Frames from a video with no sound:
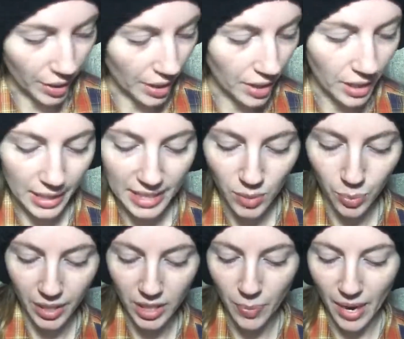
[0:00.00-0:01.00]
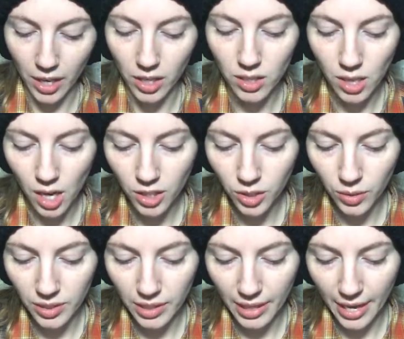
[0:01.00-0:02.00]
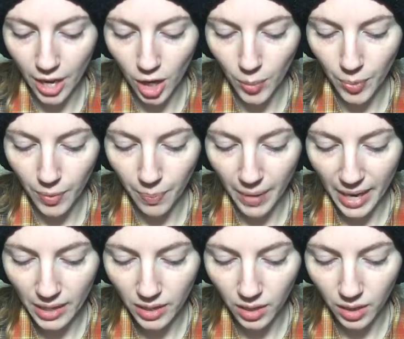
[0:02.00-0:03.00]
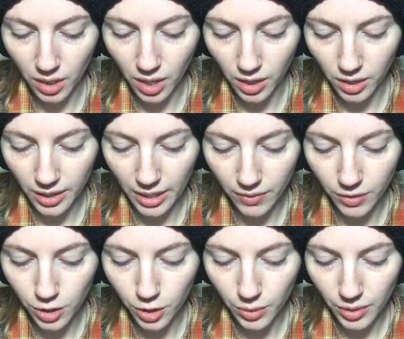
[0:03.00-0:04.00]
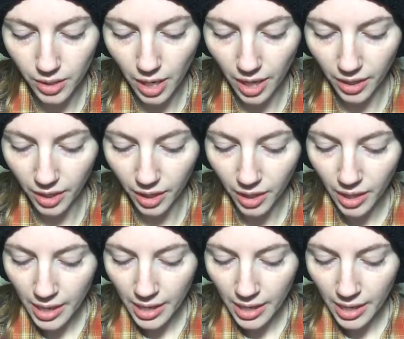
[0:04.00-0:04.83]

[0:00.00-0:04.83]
with these pressed powders. Also, it's going to help make give the truest color.